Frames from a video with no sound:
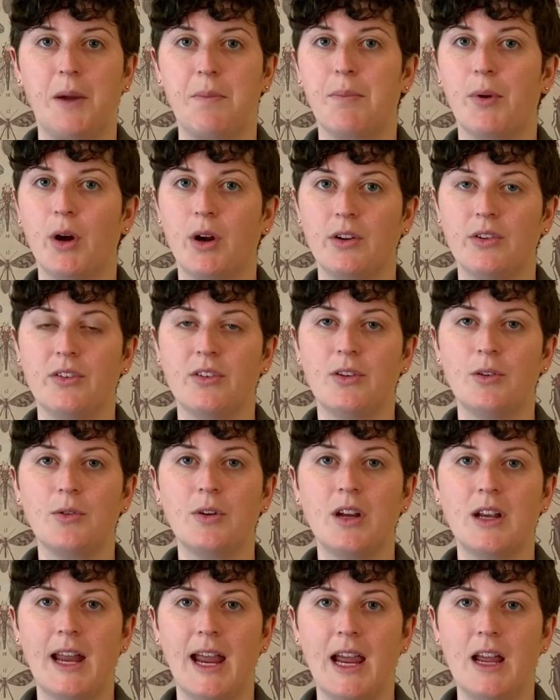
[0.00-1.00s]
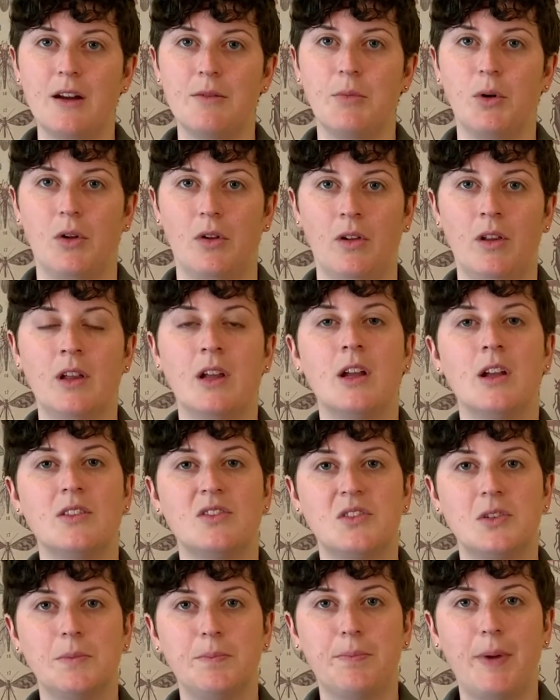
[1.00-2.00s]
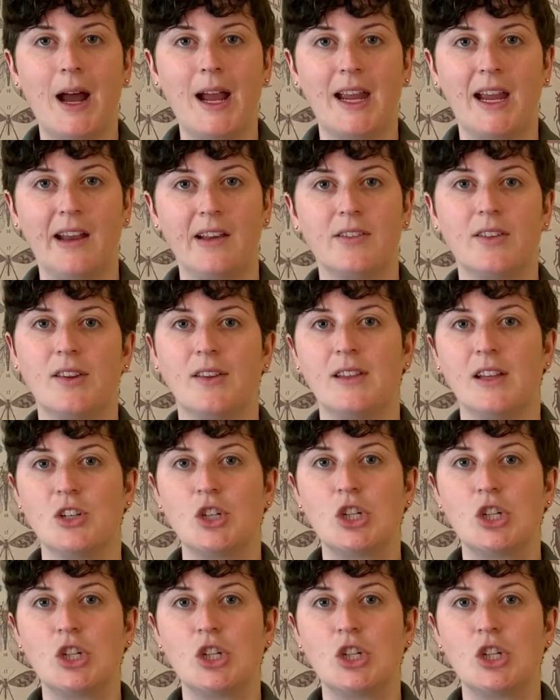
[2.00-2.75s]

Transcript: person or an animal to bite so that